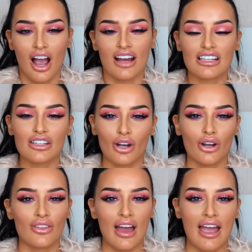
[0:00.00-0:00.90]
didn't
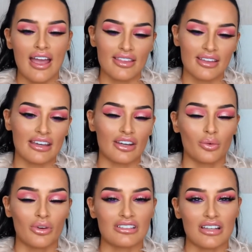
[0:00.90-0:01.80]
go there thinking I
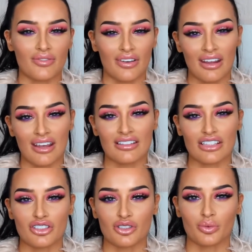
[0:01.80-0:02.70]
wanted to get veneers.
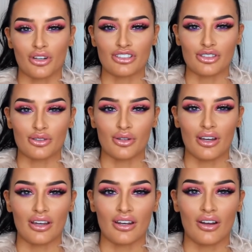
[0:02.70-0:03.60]
I just wanted to
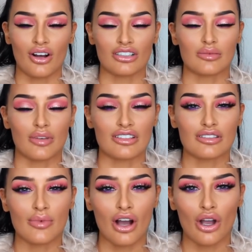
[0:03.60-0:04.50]
enhance my
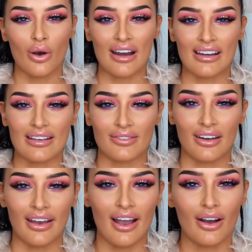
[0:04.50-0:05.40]
smile and even
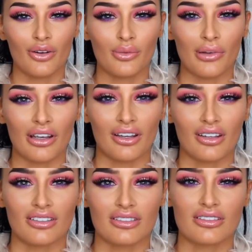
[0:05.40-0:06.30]
it out
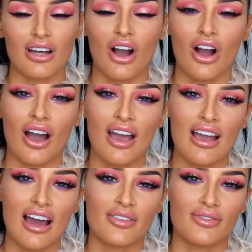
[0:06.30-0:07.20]
because I
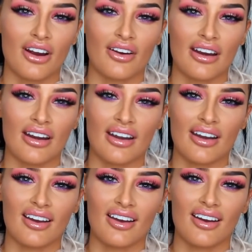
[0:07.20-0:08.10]
had
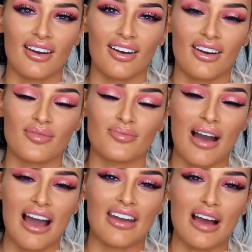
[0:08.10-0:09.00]
a
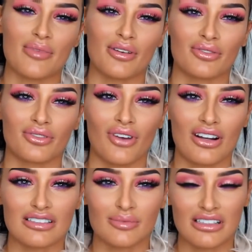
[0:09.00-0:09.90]
bad habit of
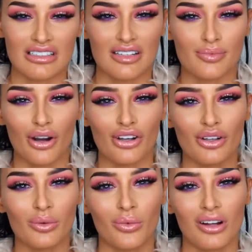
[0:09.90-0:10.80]
grinding my teeth, but
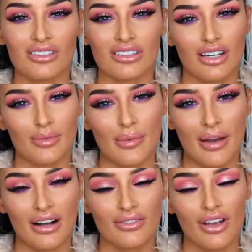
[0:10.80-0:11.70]
only on one side of my
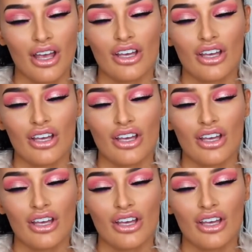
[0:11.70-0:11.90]
mouth.